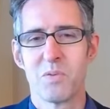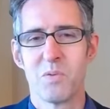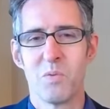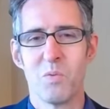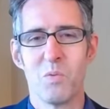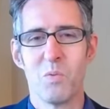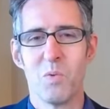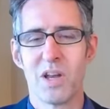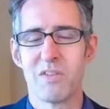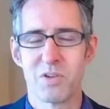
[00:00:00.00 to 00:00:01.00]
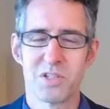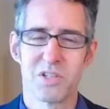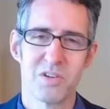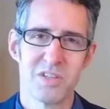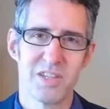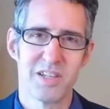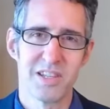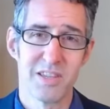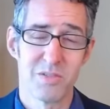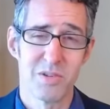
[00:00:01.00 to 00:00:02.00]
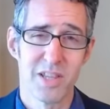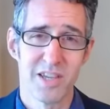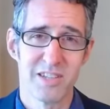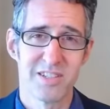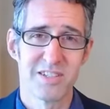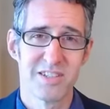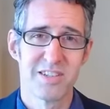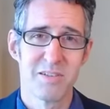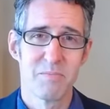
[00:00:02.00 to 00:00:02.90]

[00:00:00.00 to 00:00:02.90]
when I first heard the three lights.